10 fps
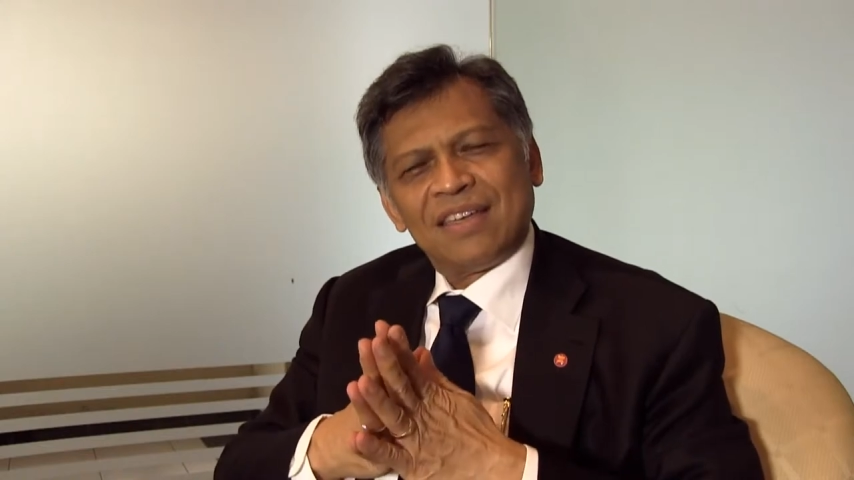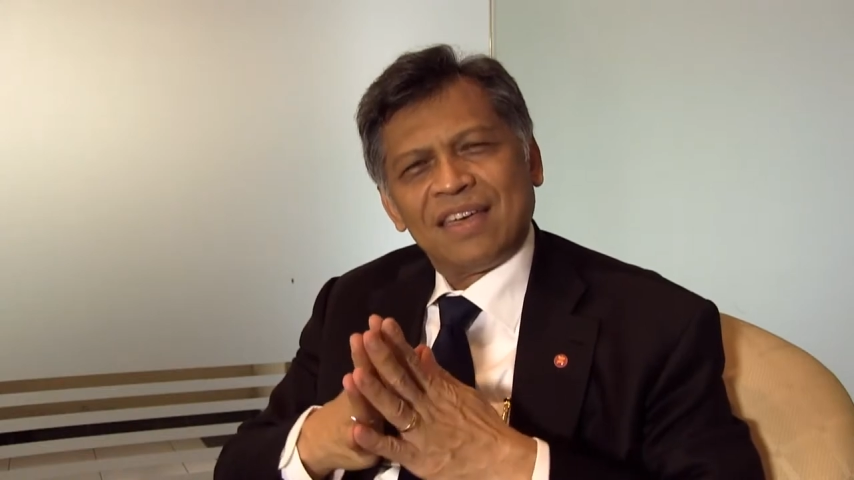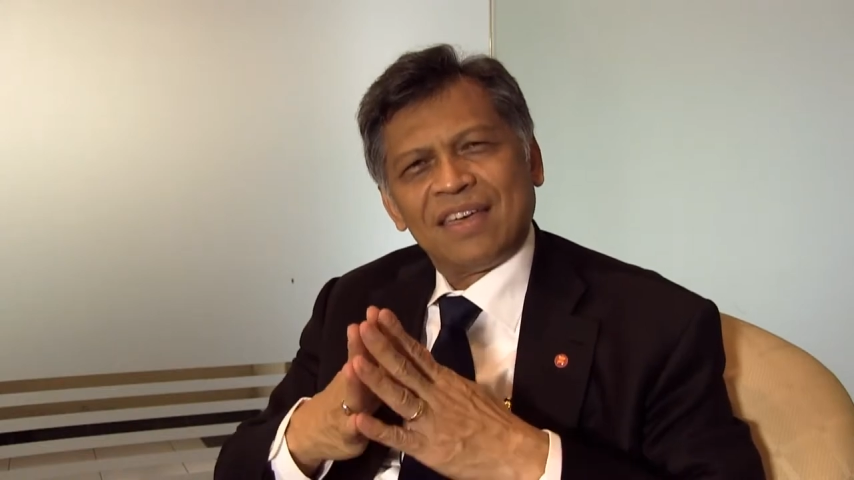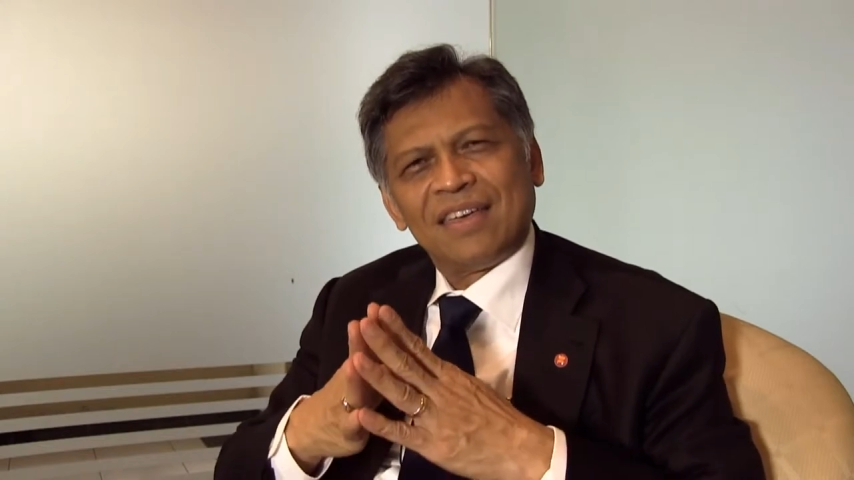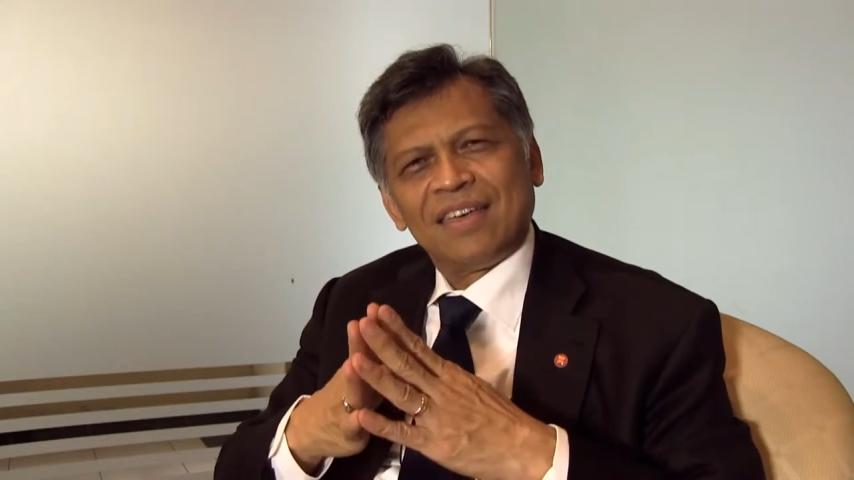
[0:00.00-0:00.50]

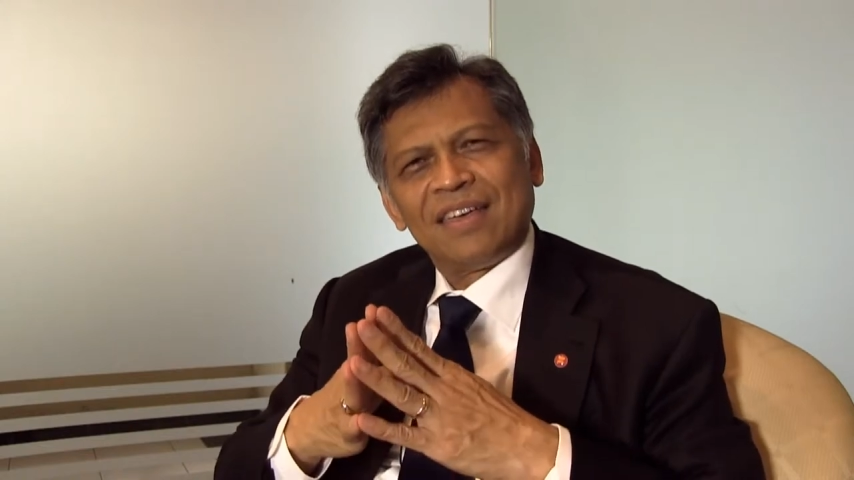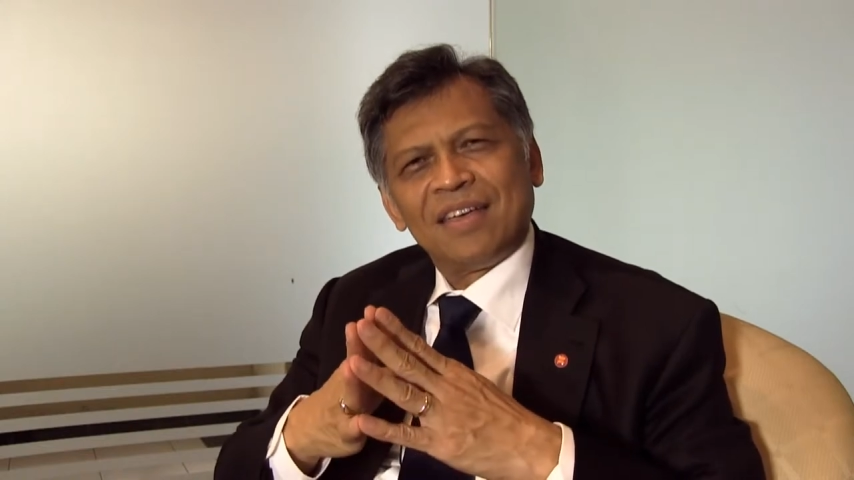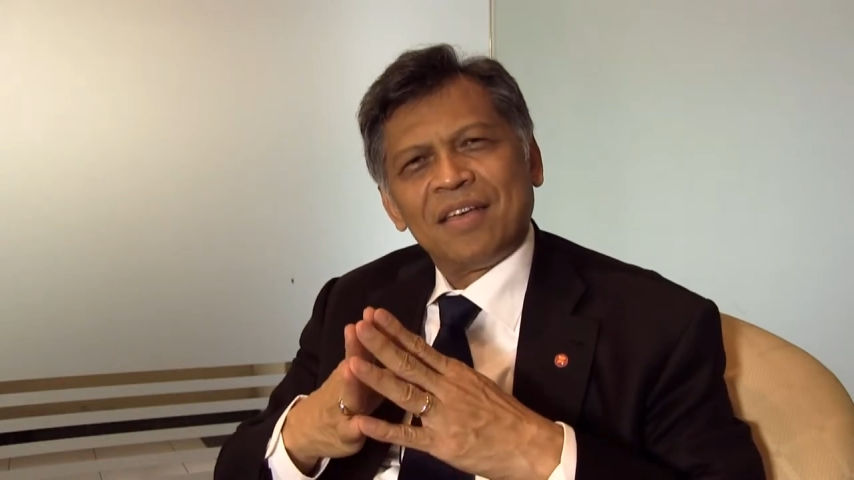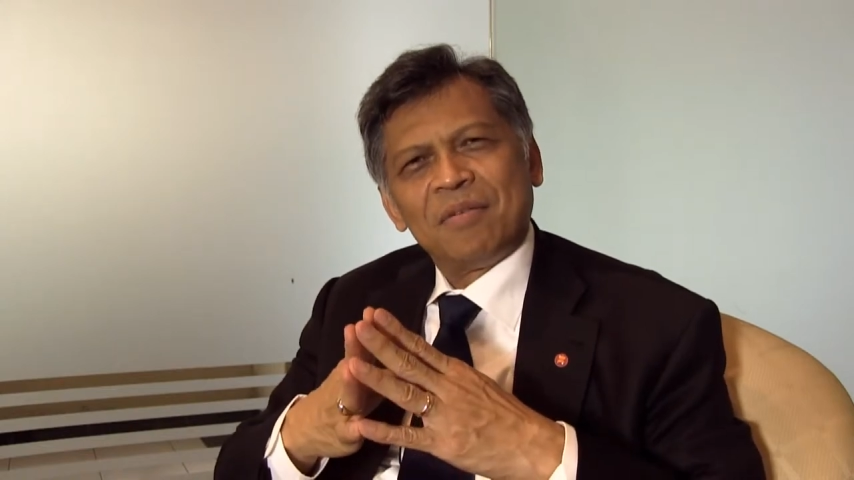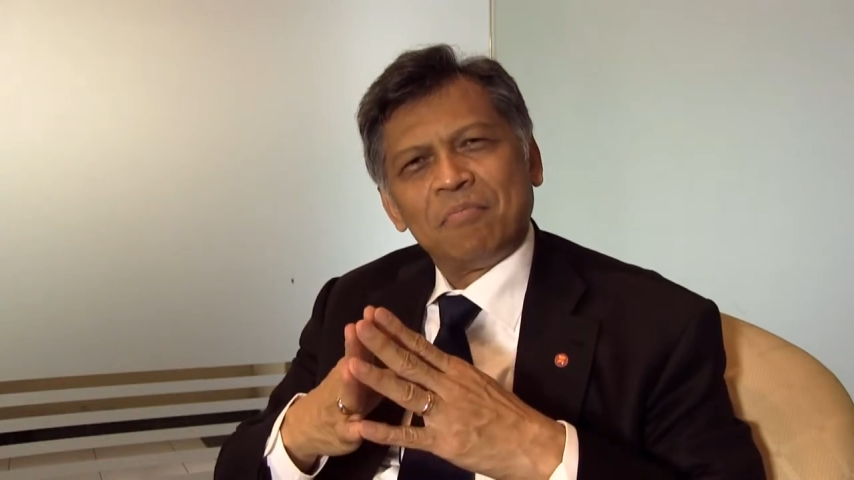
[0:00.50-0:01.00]
a
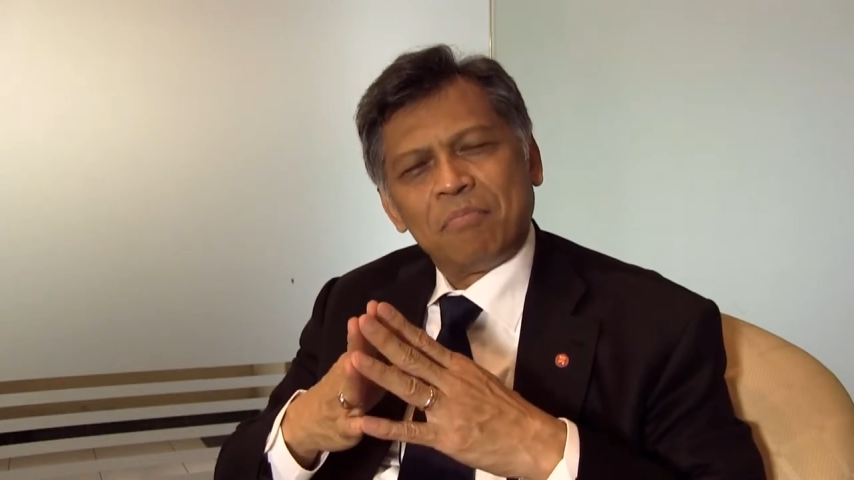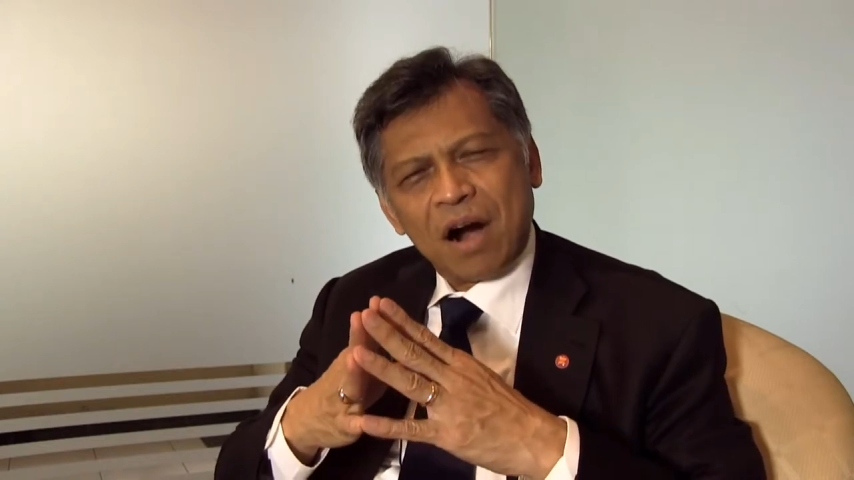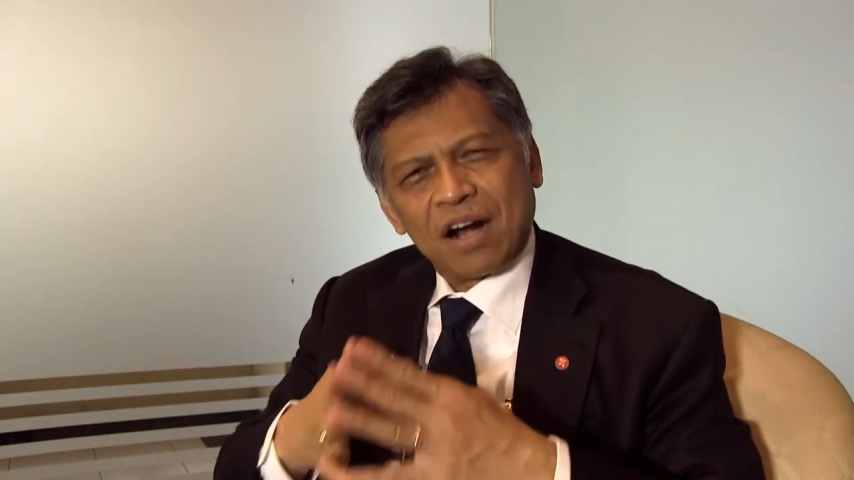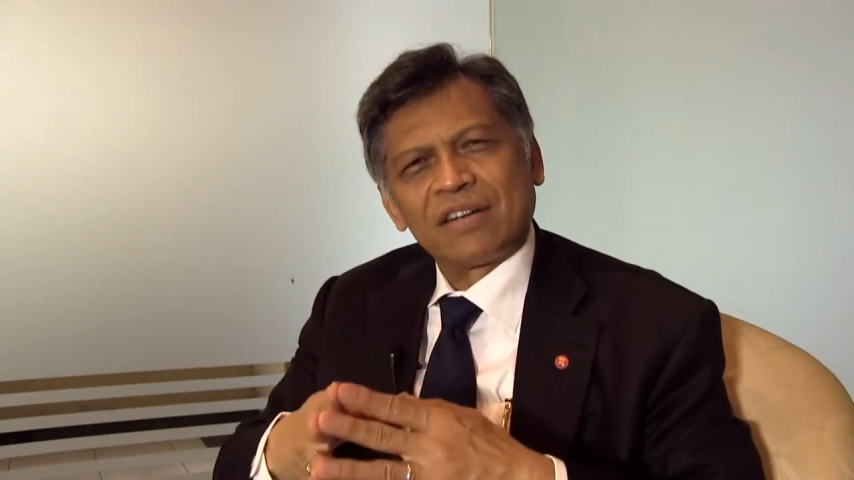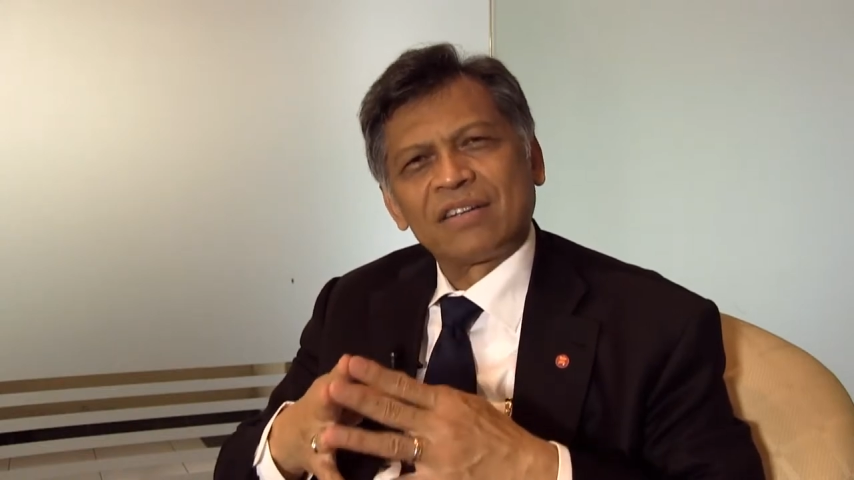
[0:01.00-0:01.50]

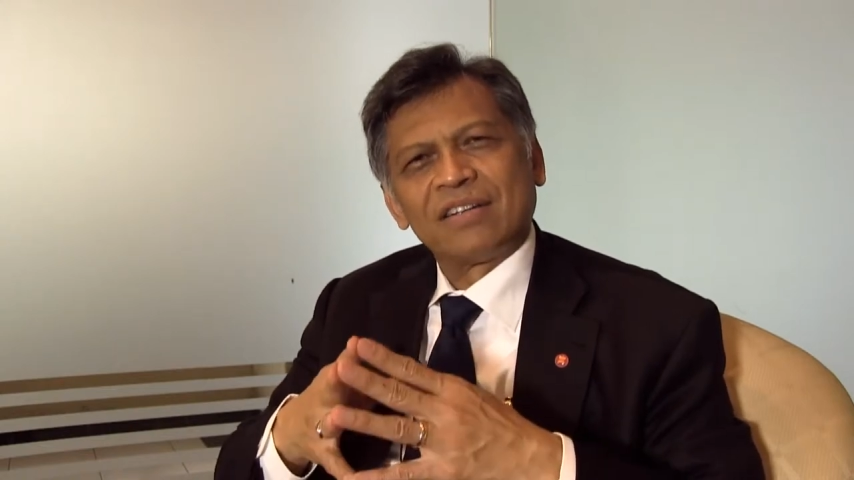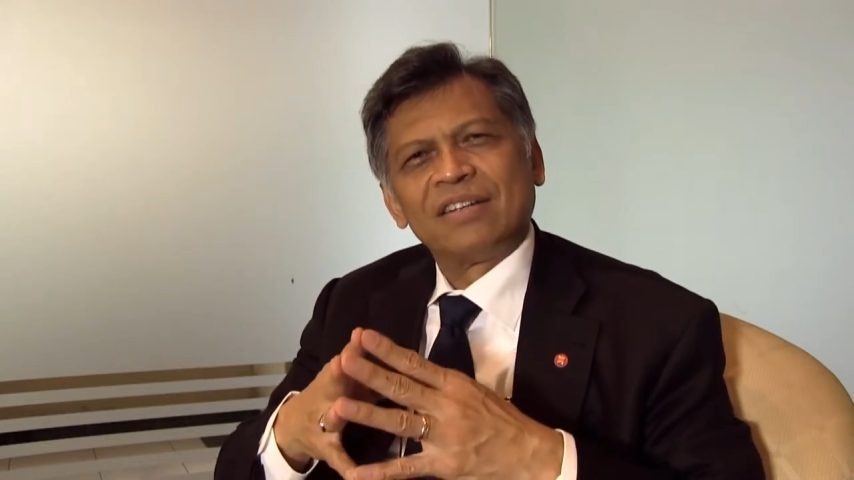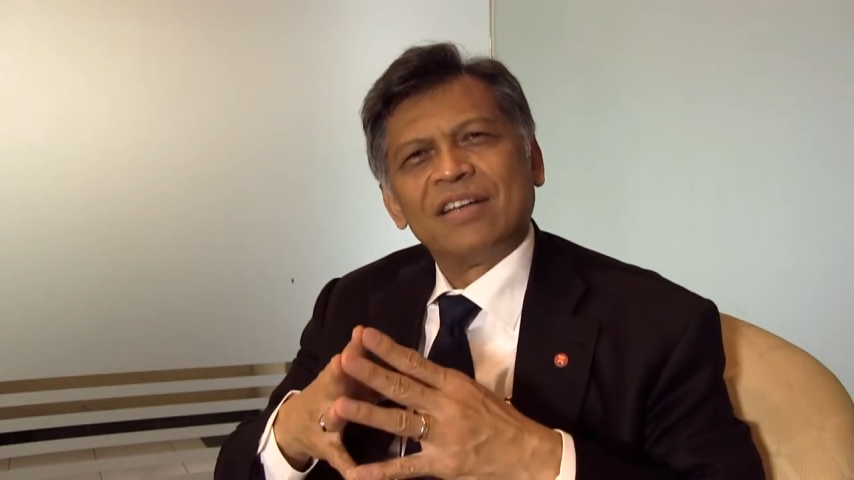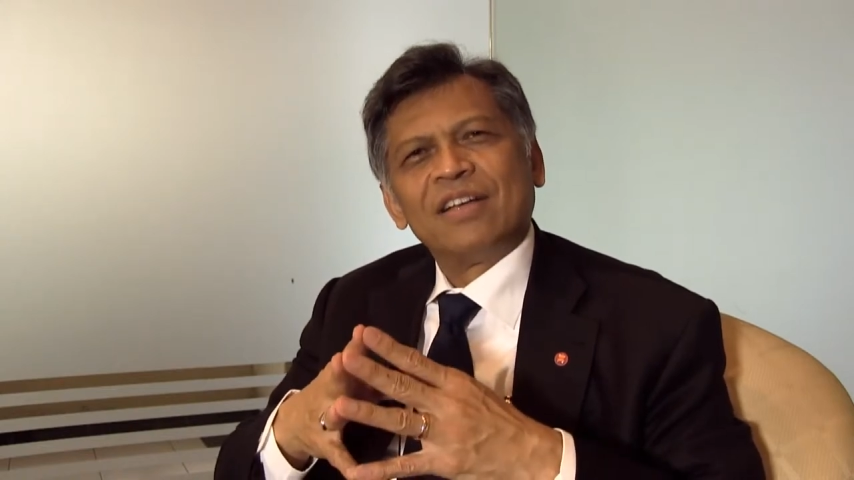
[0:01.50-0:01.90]
partner